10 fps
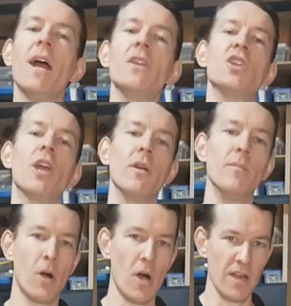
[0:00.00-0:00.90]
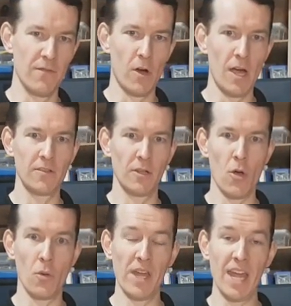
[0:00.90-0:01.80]
and sharing my advice
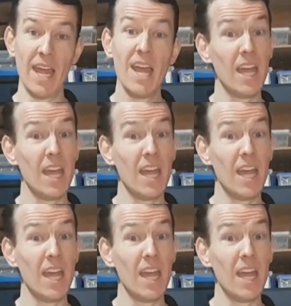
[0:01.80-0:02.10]
along there.